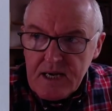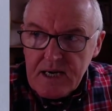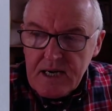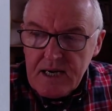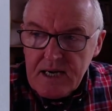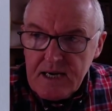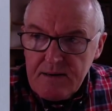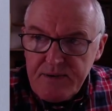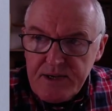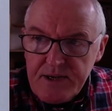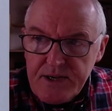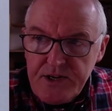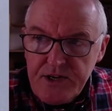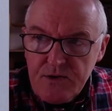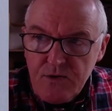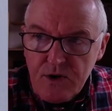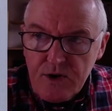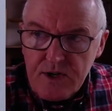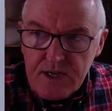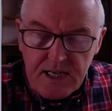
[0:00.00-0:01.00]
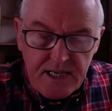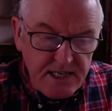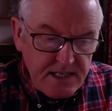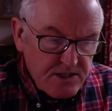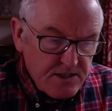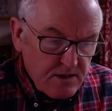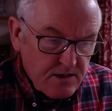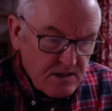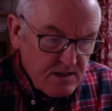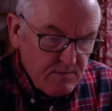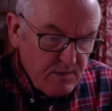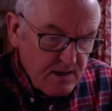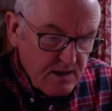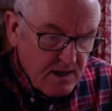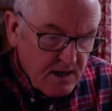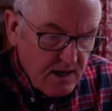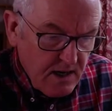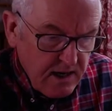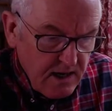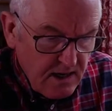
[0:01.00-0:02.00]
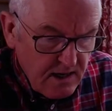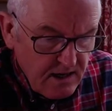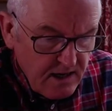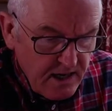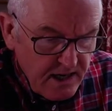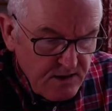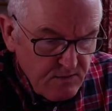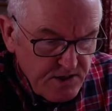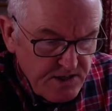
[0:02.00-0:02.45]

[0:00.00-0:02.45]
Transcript: But New Orleans, Dr. Mark Klein,